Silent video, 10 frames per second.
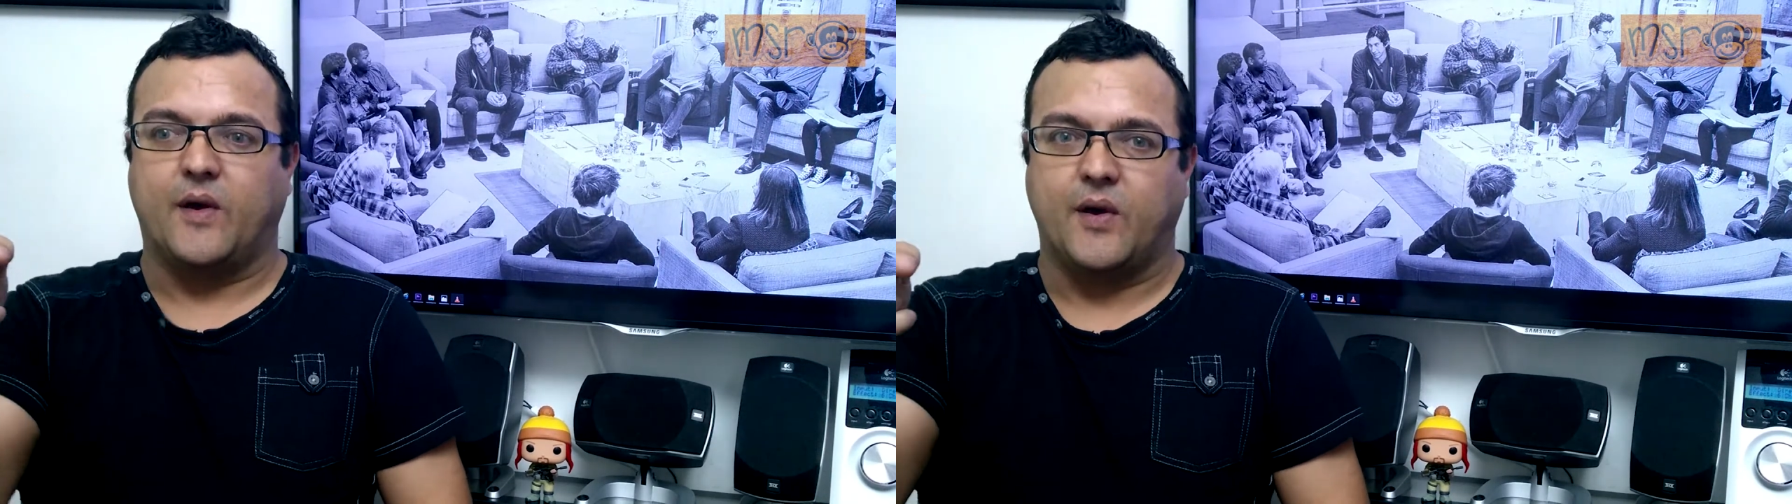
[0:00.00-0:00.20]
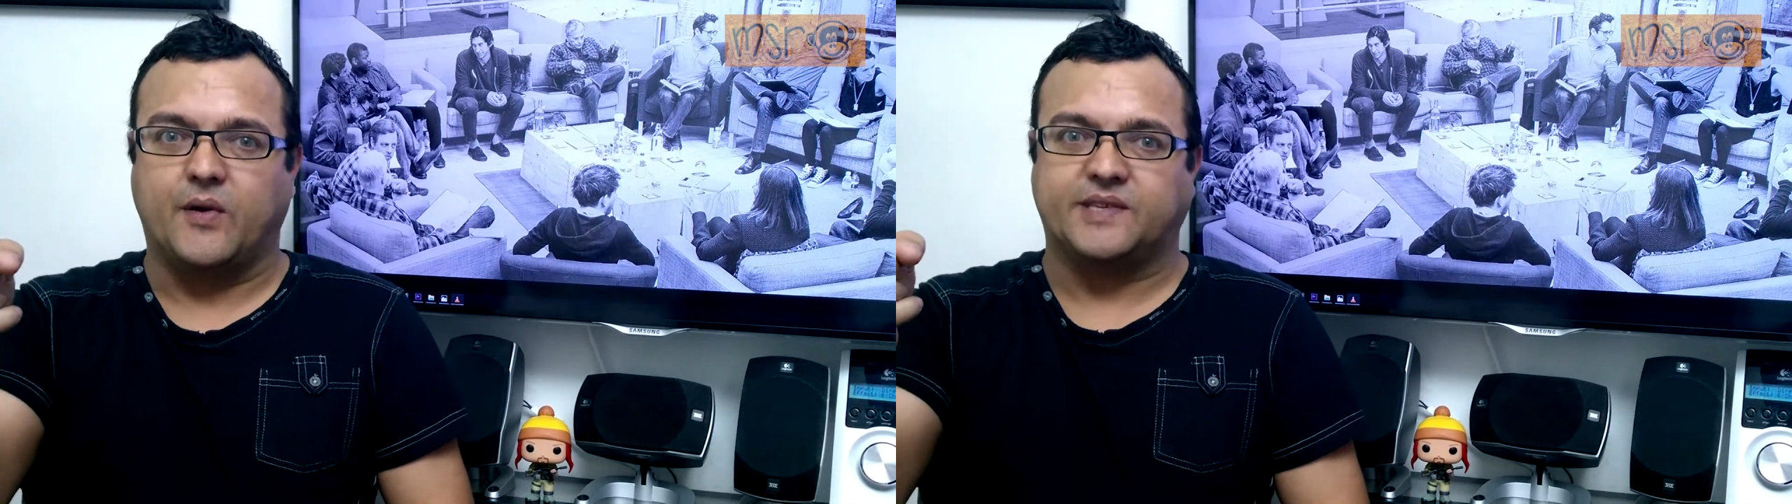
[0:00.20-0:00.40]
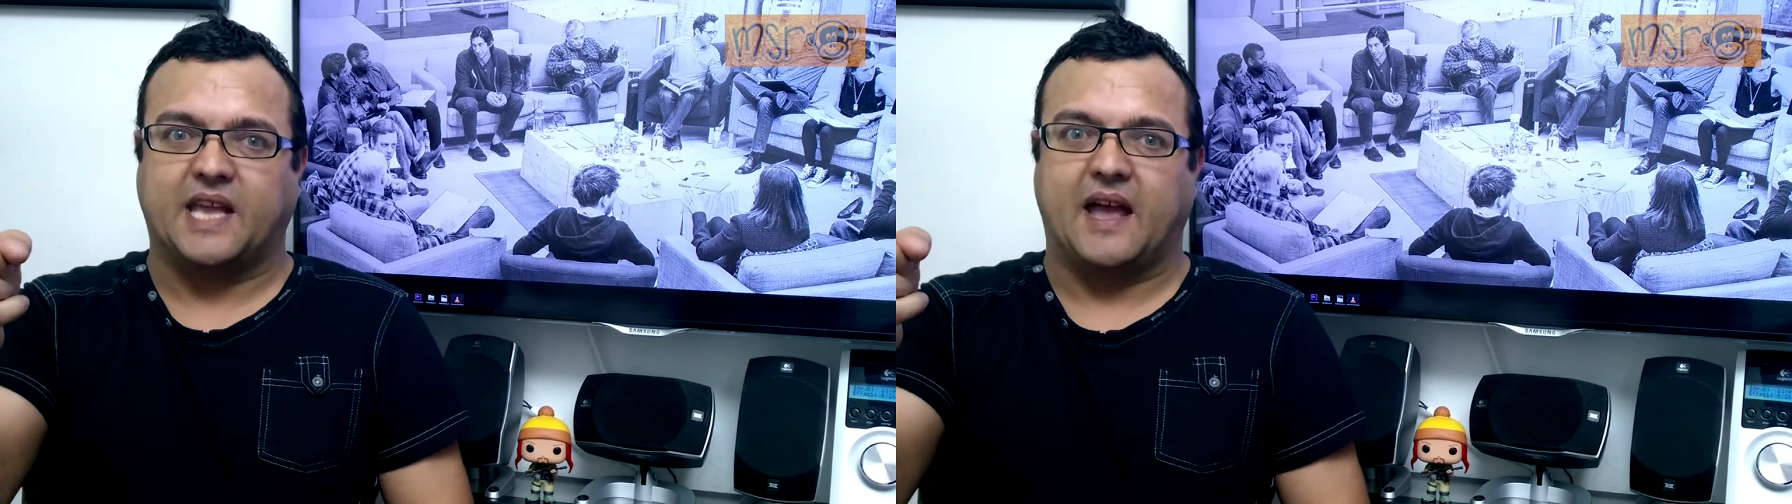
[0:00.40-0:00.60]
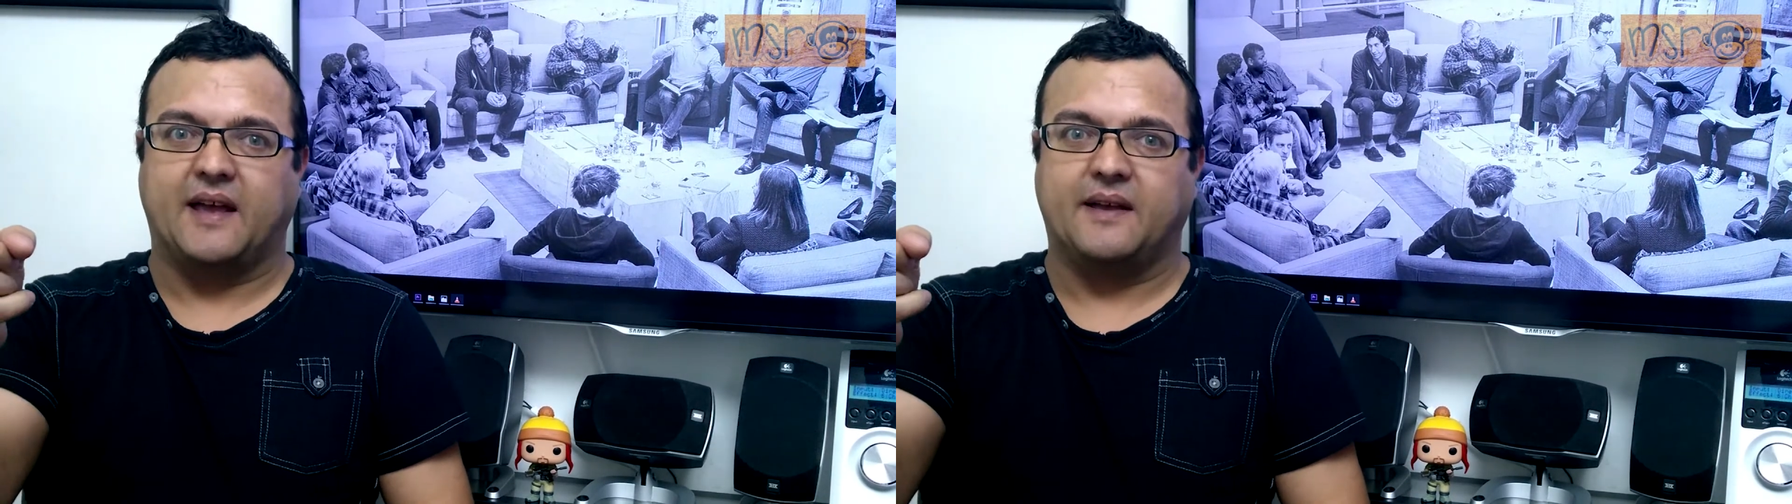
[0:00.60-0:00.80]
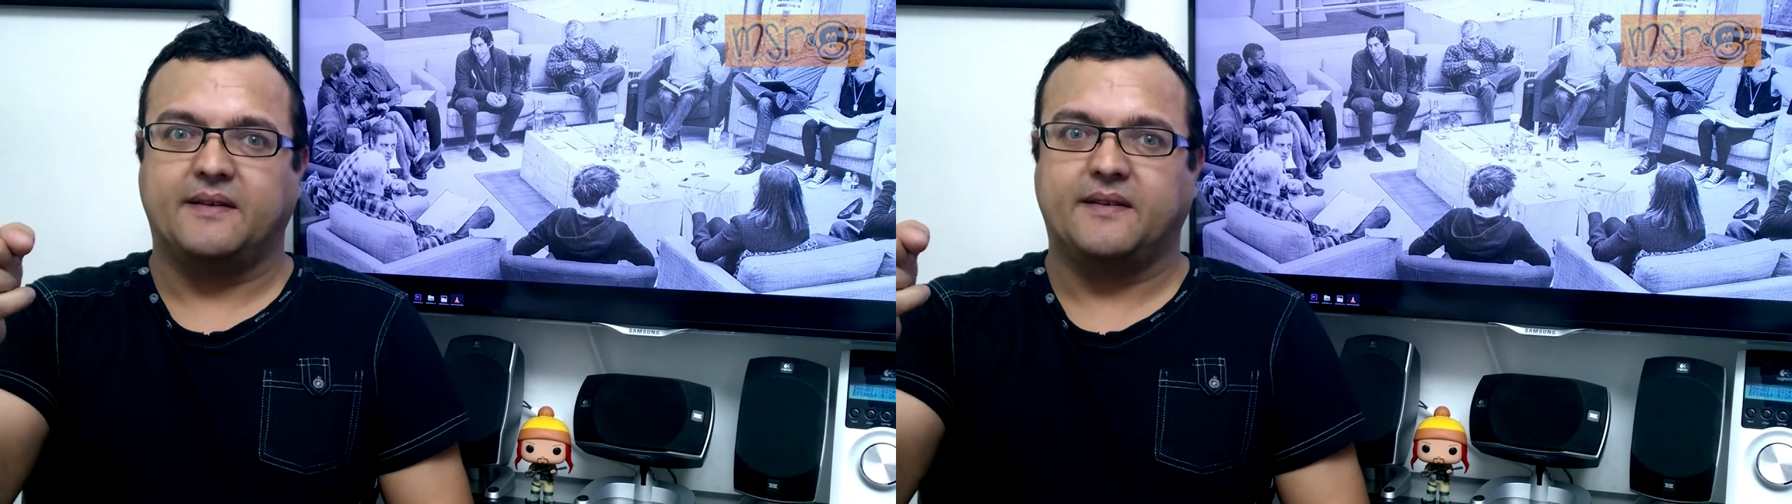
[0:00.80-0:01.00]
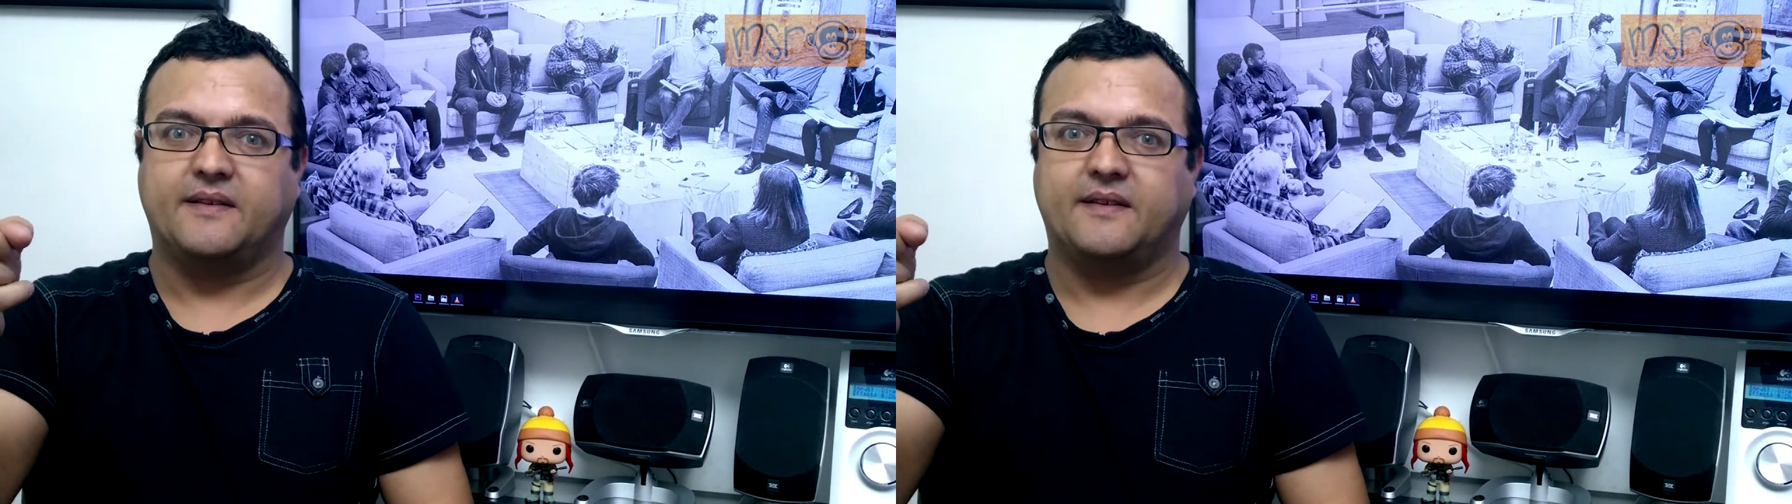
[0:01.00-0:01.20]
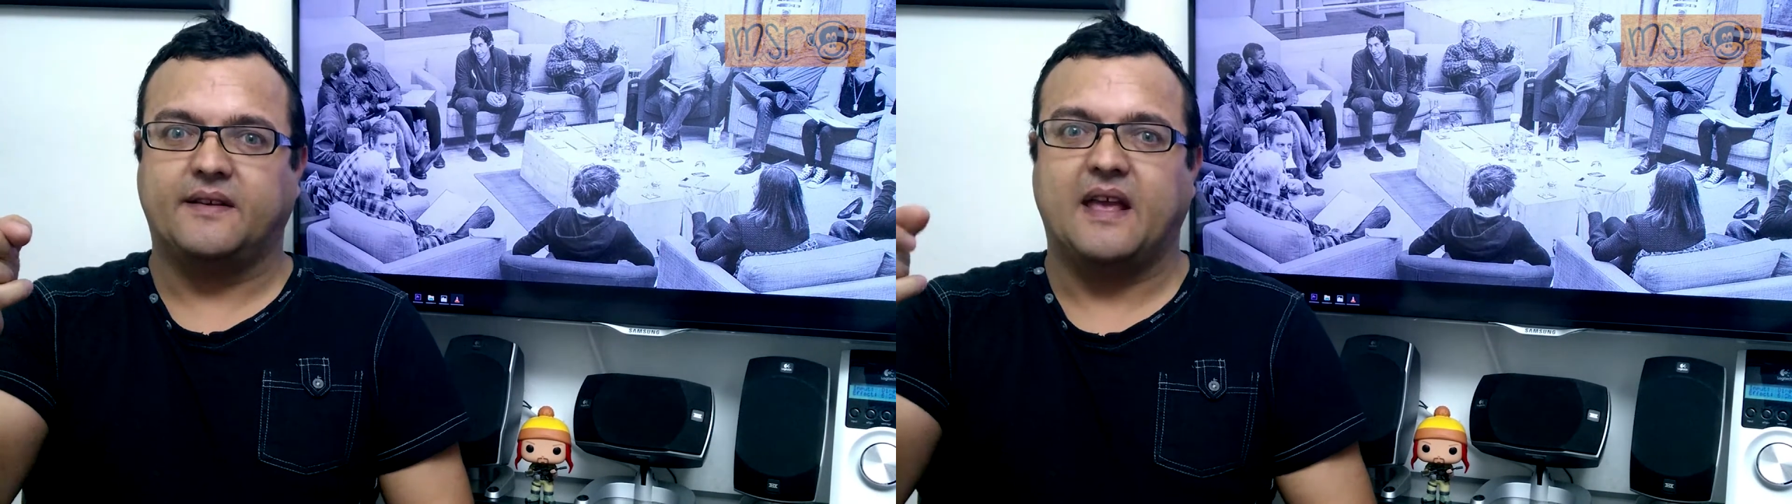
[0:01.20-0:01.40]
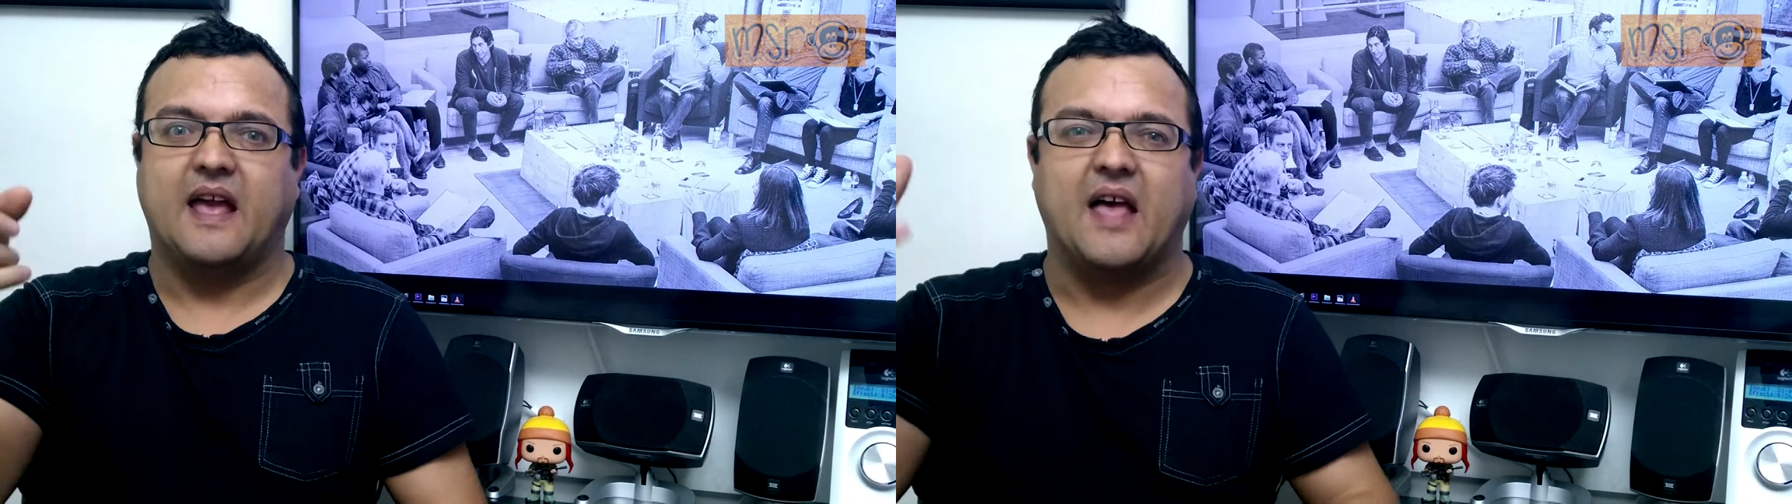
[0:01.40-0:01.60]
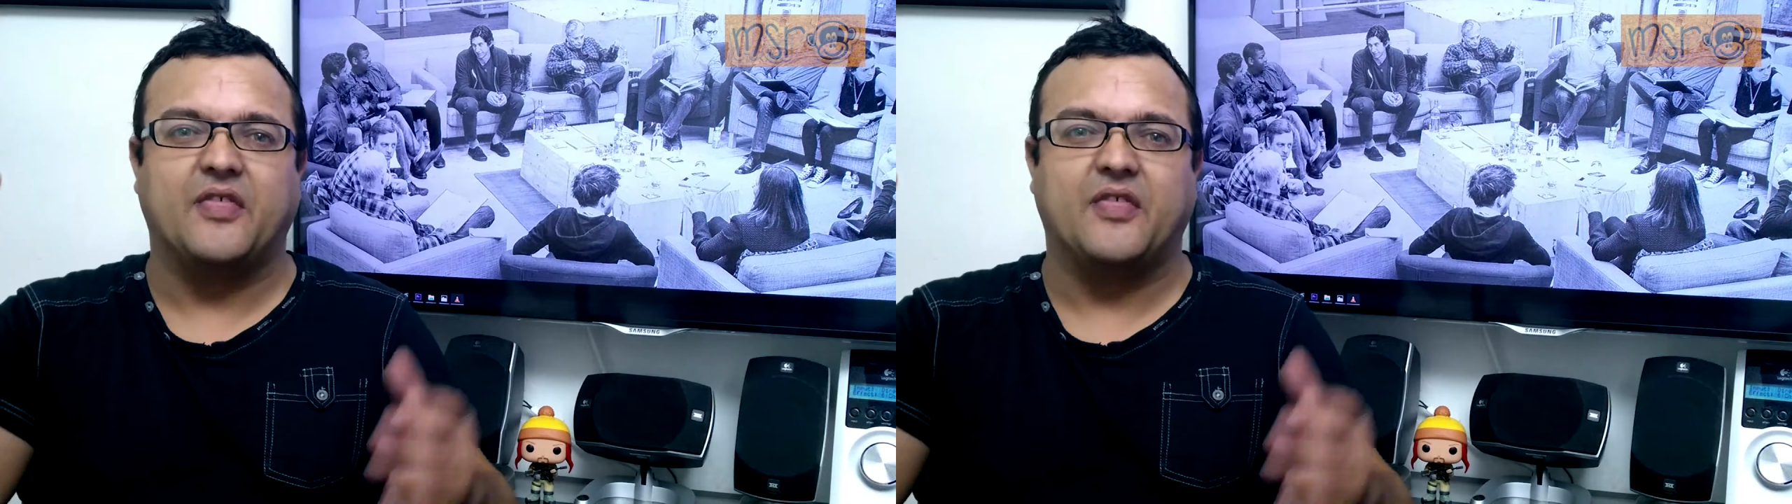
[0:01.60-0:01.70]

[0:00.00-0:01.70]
Who's that? And